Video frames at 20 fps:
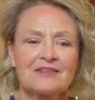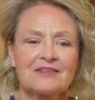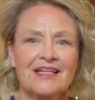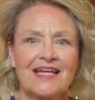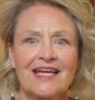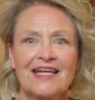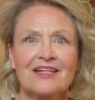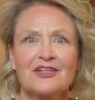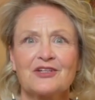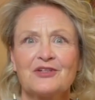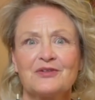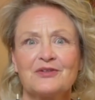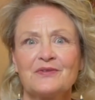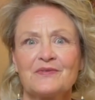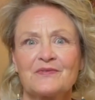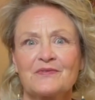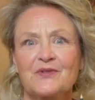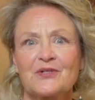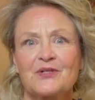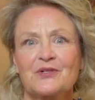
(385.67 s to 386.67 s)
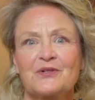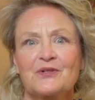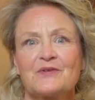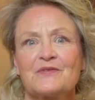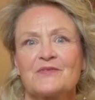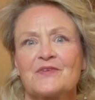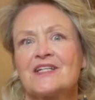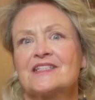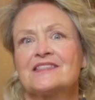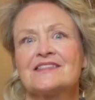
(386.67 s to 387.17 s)
Cancun for a
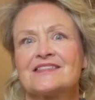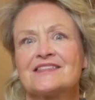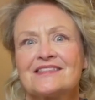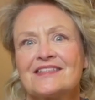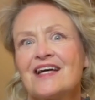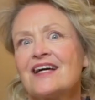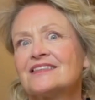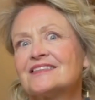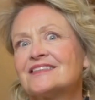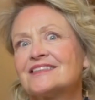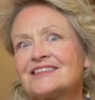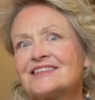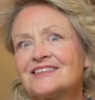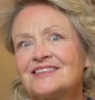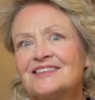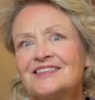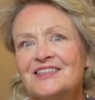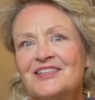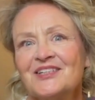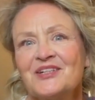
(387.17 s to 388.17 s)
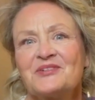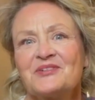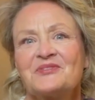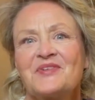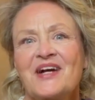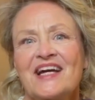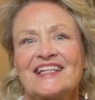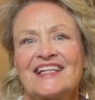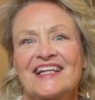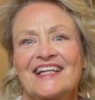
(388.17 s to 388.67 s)
girlfriend's son's
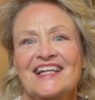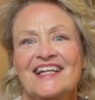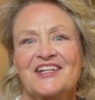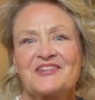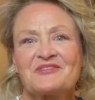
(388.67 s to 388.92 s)
wedding.